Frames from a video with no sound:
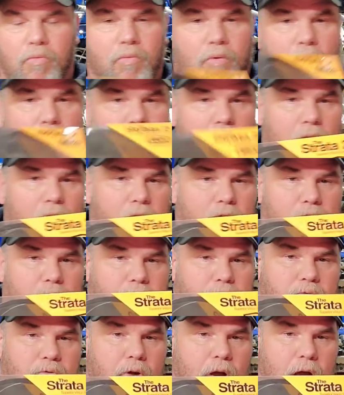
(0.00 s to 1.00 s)
100
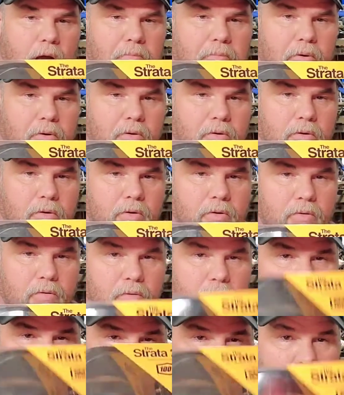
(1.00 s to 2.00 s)
subscriber,
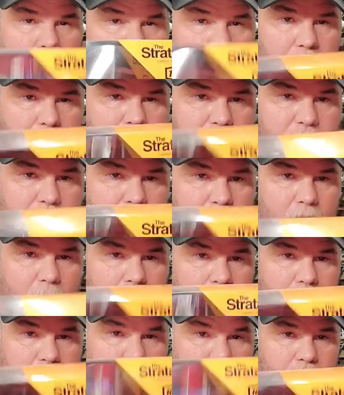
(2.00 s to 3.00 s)
100%
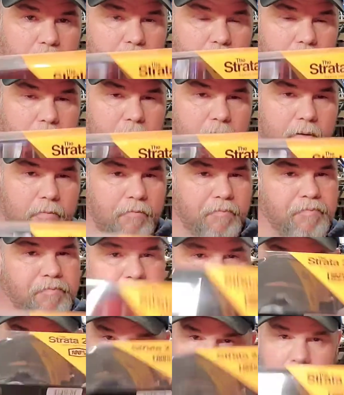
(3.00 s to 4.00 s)
goggle giveaway.
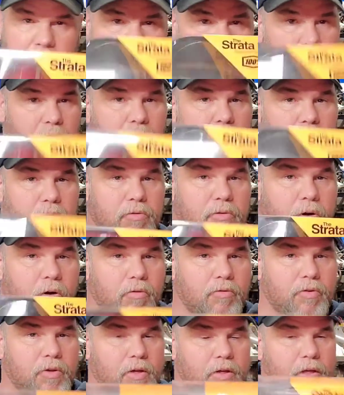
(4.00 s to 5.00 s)
We're getting real
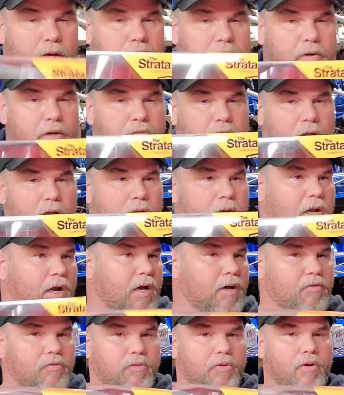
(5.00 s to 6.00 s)
close to giving these out,
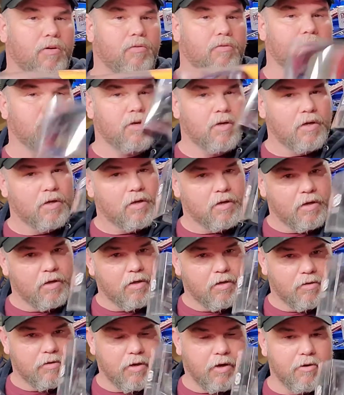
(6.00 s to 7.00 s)
guys. So
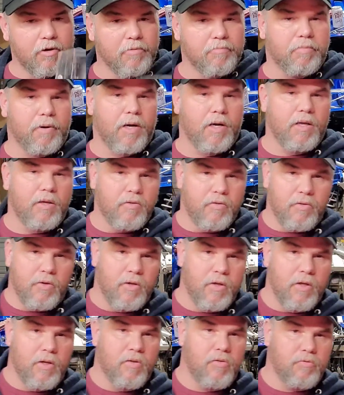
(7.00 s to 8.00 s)
Tell your buddies,
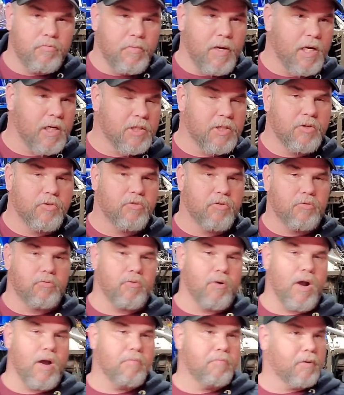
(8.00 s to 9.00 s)
smash the
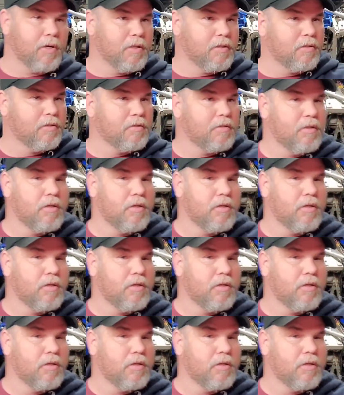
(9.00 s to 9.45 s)
subscribe button.